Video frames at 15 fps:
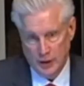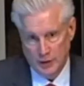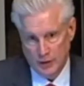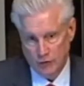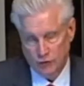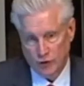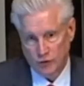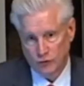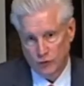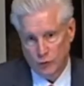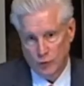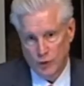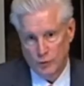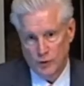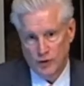And that's
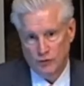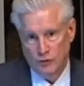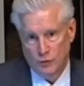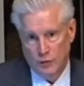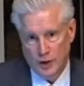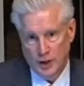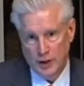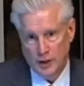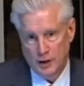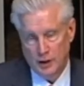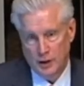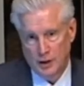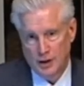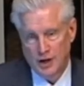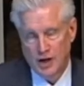also one reason
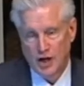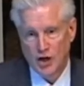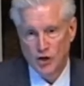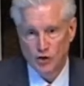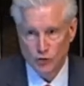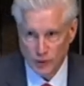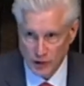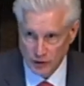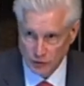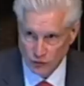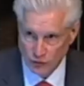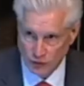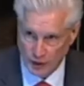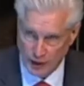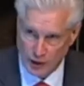why
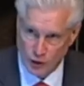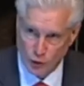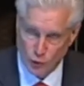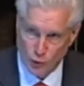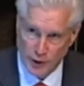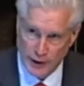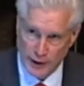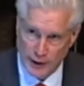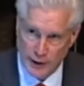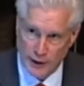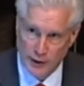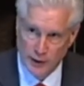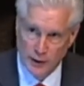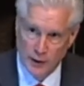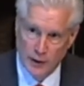countries like
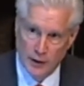Korea